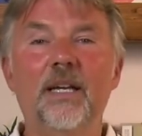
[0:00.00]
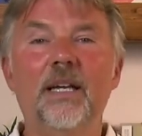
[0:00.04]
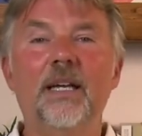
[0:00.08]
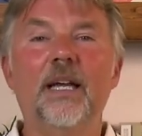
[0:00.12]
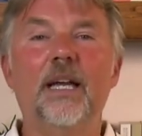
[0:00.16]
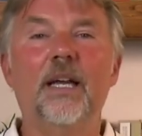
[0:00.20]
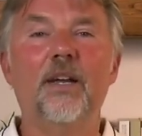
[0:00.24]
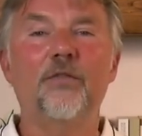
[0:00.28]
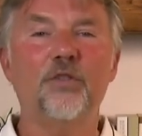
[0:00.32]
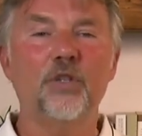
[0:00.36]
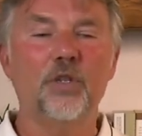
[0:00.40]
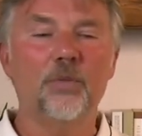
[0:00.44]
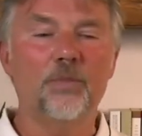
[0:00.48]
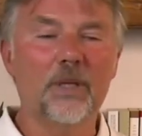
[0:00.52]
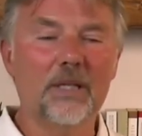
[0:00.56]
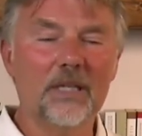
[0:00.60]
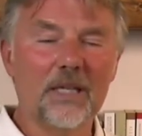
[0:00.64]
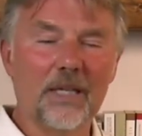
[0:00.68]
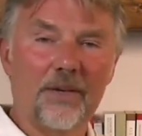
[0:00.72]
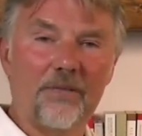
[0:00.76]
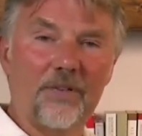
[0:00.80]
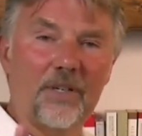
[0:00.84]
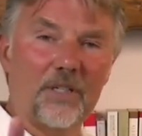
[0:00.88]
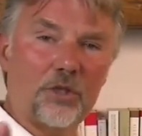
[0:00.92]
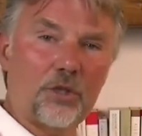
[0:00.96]
If you've been
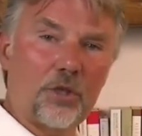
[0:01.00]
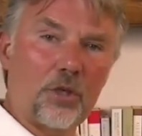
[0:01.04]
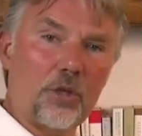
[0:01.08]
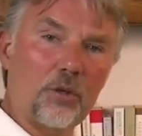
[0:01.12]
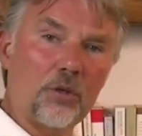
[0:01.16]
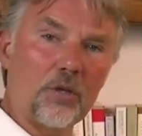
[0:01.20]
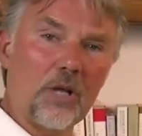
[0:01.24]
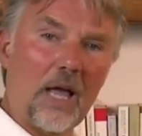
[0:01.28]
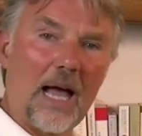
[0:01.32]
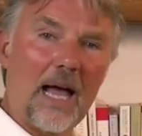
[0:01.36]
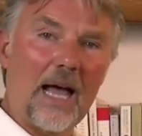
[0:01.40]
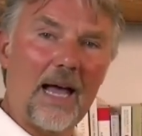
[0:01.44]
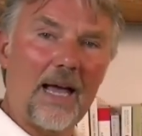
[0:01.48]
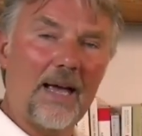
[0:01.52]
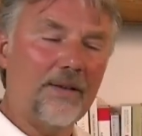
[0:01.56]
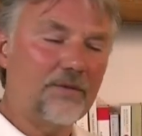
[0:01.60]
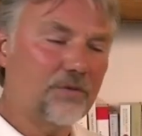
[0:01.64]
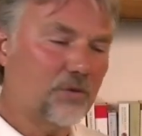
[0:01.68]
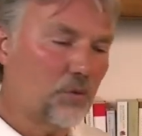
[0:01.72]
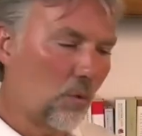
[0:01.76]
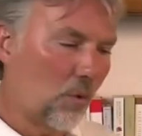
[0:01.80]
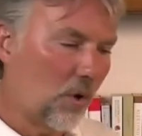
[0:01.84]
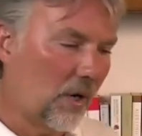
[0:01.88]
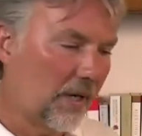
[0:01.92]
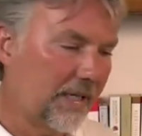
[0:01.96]
living two lives,
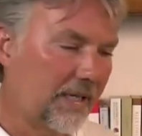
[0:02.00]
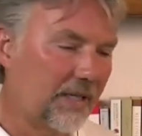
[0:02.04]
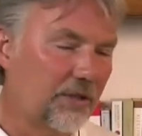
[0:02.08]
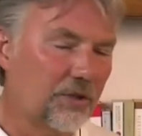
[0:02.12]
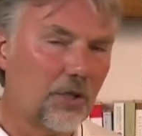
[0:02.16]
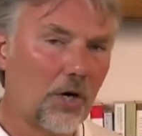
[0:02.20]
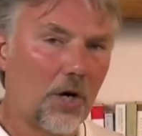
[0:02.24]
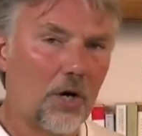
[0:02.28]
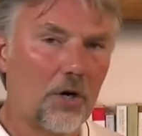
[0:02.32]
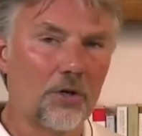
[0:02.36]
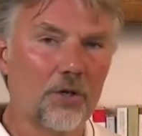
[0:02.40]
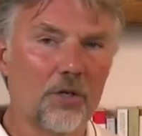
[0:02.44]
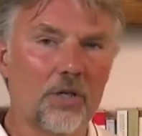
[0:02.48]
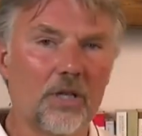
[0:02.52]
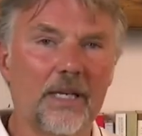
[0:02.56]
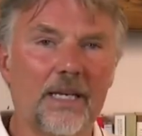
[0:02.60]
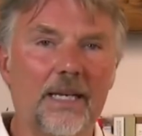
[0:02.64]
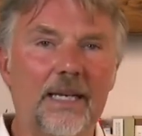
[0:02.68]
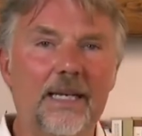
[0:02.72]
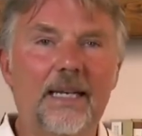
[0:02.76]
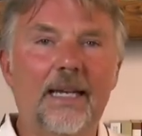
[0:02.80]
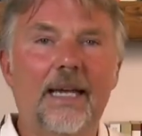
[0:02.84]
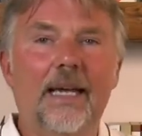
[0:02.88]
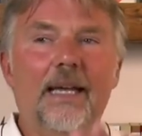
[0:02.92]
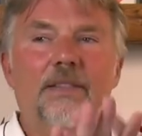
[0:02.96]
one
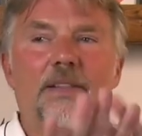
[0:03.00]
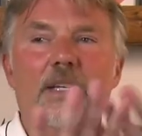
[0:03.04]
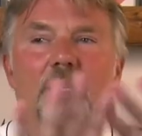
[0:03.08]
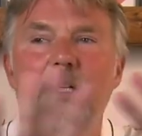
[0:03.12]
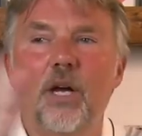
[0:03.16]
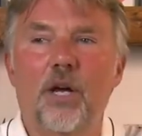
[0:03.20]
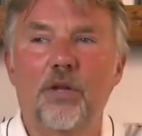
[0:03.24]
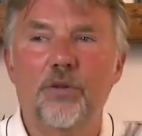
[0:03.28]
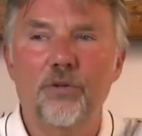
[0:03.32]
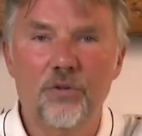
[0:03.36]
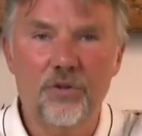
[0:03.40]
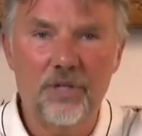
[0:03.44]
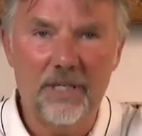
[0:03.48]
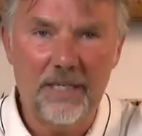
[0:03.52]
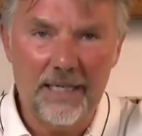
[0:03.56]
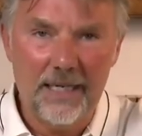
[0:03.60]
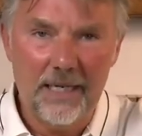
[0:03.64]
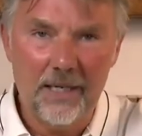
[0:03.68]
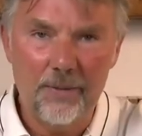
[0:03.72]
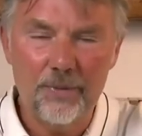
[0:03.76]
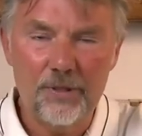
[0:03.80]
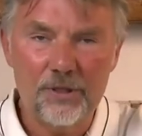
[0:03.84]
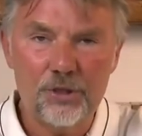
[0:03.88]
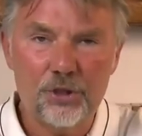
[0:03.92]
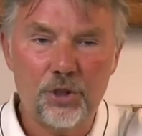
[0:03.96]
internally and the other the
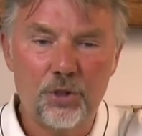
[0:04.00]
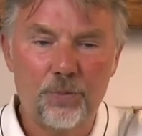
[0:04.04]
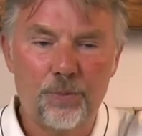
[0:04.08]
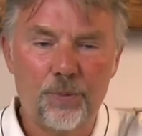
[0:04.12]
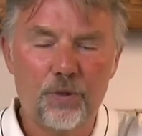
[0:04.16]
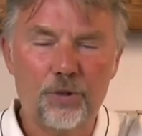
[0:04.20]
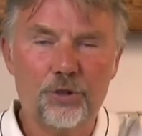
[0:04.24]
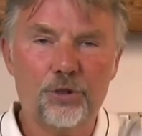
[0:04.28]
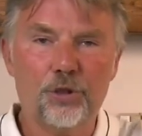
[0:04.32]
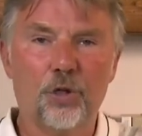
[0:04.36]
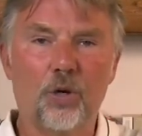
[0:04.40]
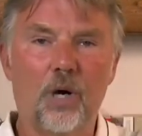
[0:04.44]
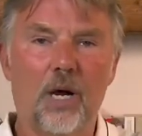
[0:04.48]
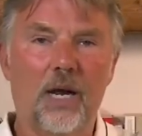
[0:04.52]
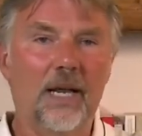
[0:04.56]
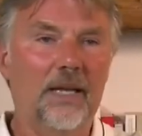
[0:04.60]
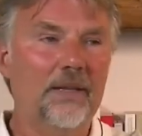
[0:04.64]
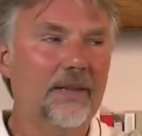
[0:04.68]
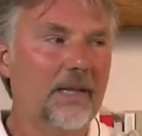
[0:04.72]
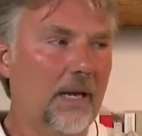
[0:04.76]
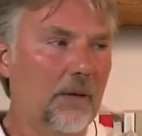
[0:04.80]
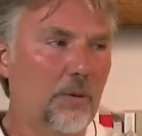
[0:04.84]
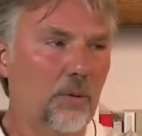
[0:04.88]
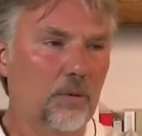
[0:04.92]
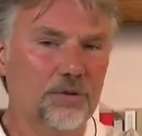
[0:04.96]
image you portray,
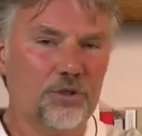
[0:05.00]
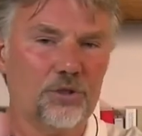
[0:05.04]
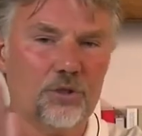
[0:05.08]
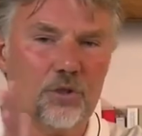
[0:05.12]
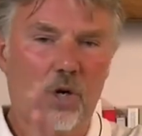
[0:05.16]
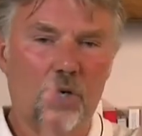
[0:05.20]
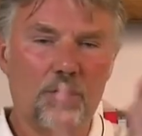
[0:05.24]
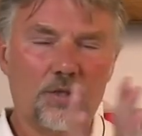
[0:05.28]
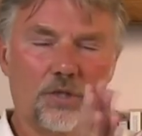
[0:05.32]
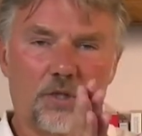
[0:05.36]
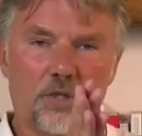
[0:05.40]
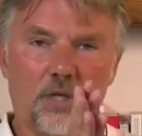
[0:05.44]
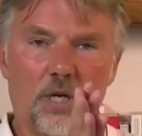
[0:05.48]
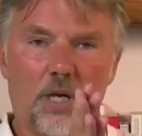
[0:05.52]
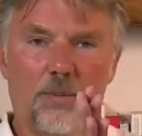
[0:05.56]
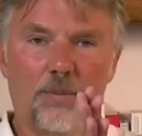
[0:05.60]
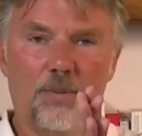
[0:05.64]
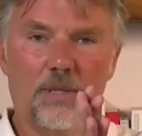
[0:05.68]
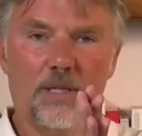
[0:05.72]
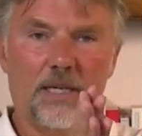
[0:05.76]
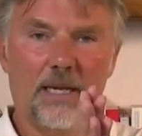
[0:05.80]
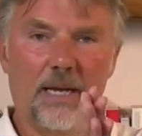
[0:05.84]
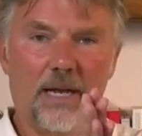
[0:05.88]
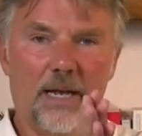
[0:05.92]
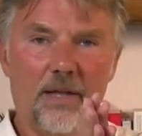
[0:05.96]
they will start to come
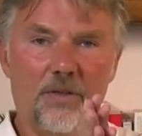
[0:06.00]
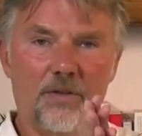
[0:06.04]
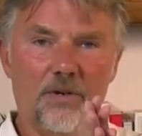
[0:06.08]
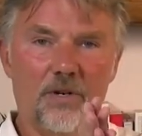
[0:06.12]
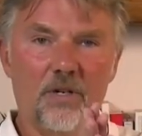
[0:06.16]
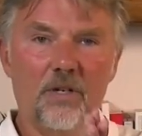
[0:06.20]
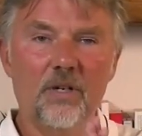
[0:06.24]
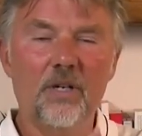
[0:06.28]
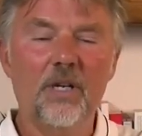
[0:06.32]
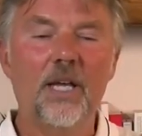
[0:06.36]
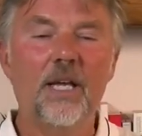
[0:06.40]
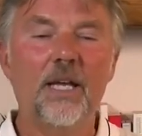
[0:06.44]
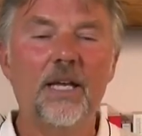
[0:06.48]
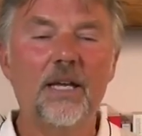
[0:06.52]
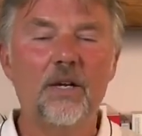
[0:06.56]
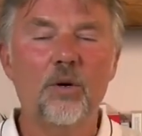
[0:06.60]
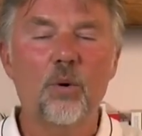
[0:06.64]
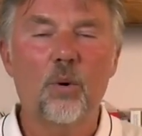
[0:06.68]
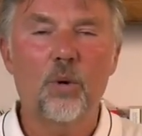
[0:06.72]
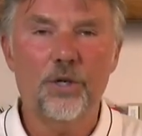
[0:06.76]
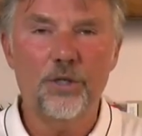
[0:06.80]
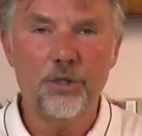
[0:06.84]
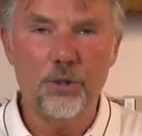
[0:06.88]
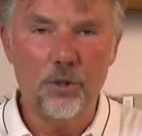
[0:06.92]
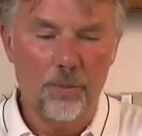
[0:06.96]
together
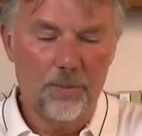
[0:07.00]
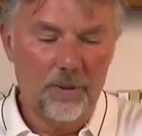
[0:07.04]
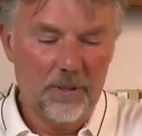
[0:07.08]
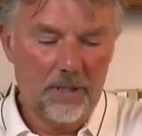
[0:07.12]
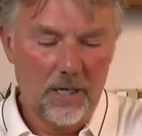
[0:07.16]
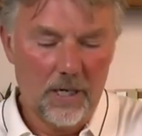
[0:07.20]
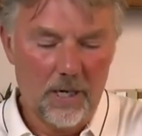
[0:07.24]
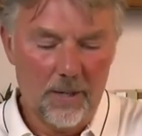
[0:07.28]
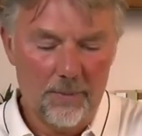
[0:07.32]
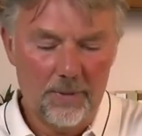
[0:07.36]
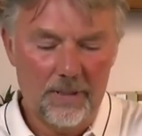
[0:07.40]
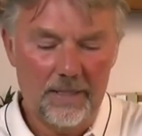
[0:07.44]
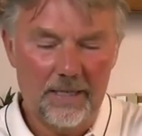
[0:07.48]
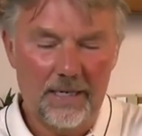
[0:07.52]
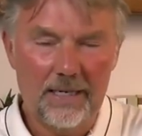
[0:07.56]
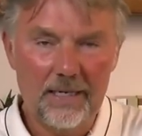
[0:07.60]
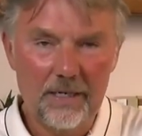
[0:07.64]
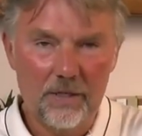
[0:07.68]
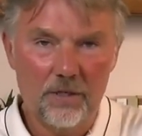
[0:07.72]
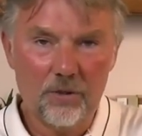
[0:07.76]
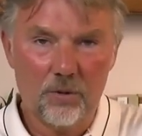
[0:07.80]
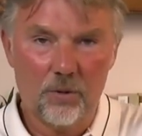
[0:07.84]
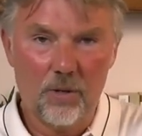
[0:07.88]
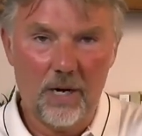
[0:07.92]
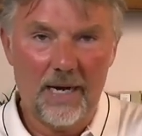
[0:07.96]
where you'll become an
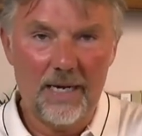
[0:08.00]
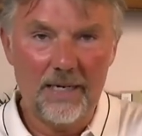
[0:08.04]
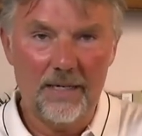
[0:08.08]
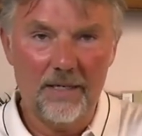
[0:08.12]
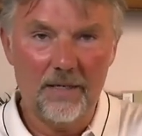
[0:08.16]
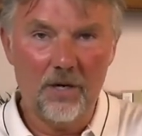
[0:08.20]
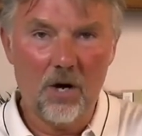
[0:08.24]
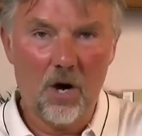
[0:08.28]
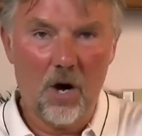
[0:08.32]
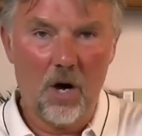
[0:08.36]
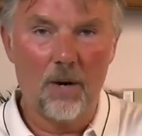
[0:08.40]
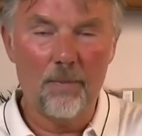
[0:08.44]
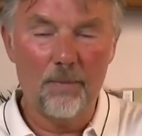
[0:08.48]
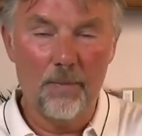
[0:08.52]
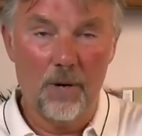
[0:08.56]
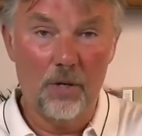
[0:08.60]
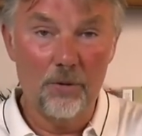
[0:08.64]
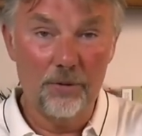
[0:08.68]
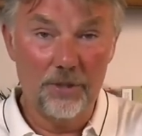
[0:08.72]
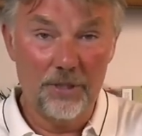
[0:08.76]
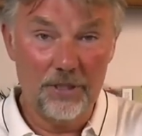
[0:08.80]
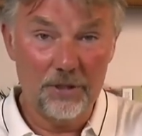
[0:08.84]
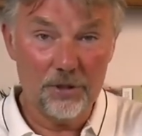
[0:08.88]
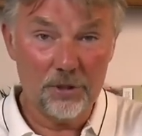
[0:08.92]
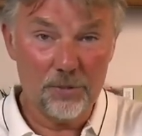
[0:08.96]
integrated,
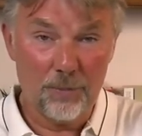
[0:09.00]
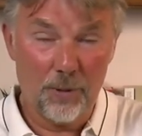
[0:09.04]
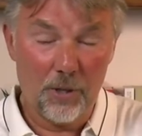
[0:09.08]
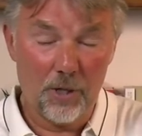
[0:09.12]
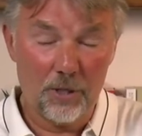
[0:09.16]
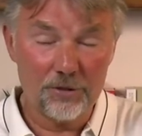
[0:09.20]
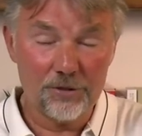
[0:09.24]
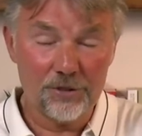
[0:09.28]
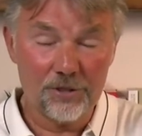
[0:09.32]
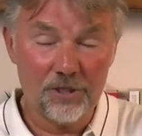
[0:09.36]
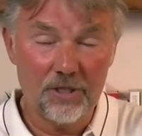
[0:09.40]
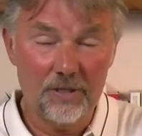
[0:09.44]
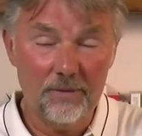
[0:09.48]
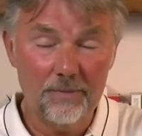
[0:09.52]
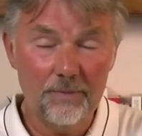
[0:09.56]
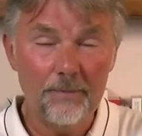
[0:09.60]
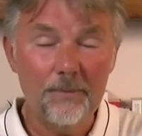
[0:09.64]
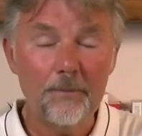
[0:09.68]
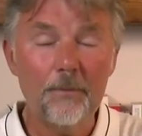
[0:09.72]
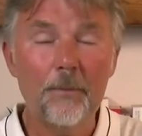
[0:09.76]
harmonious person,